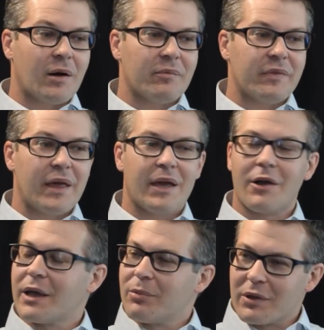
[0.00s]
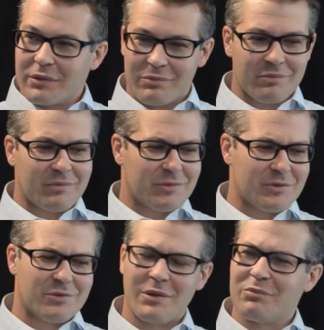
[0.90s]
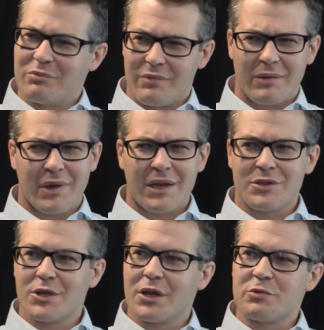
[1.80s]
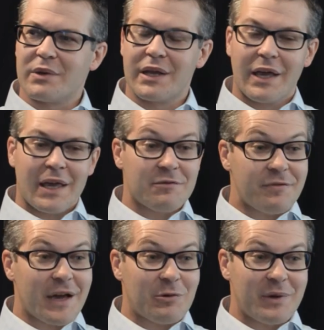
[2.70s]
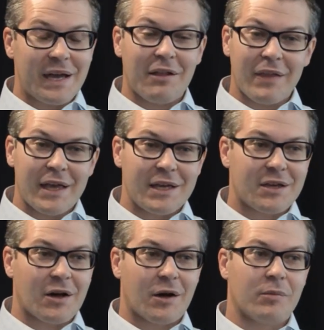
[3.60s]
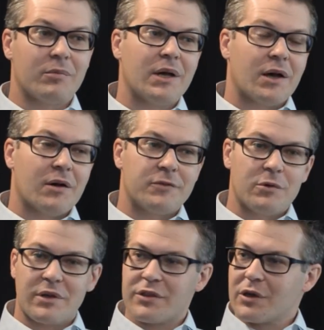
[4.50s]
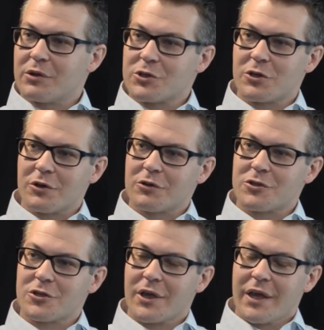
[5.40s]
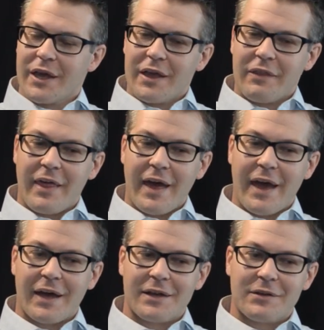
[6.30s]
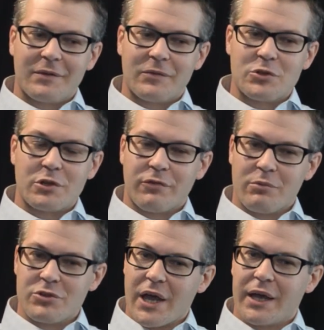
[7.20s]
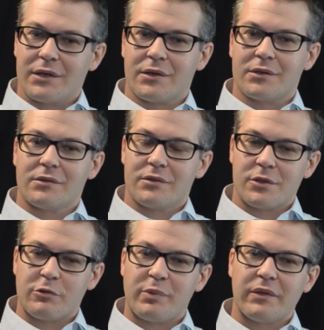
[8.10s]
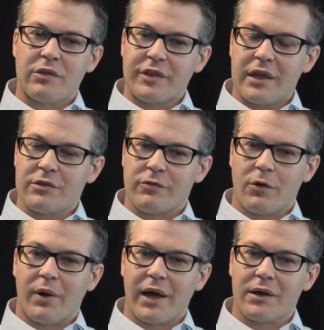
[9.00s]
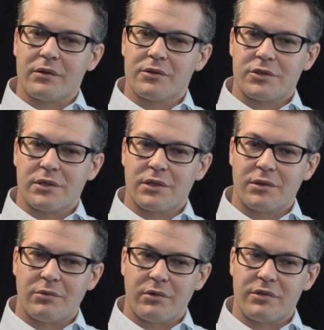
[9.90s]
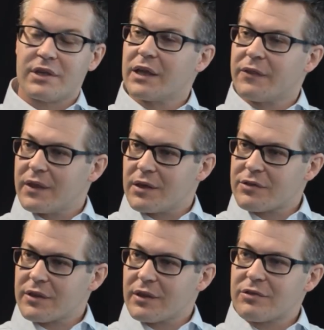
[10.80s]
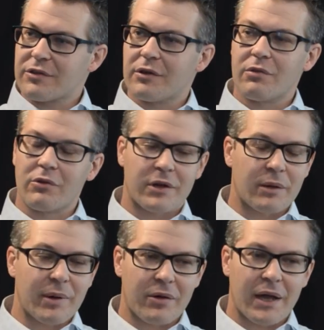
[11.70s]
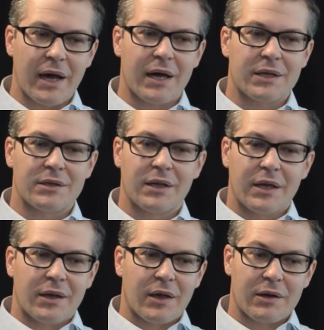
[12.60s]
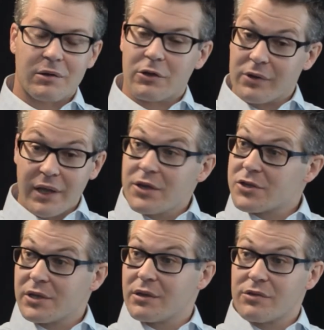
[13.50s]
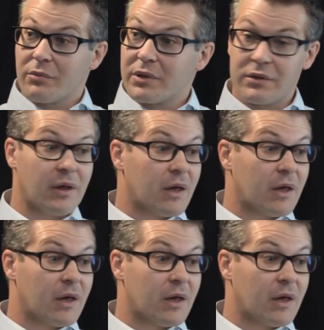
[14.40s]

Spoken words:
They are able to make a judgment. In fact, we had a lady come a few weeks ago to church that she's from China. She's been in the States for a while. She was an atheist and started learning about God and creationism and